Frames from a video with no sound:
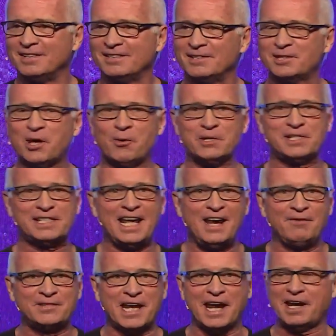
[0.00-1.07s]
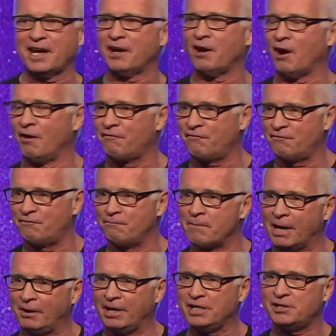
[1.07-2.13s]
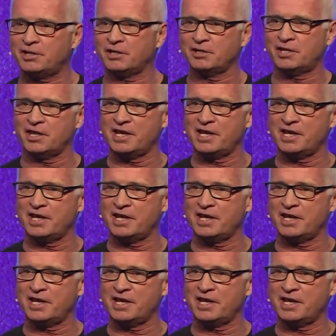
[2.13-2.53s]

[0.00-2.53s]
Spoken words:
So instead of taking our marriage to the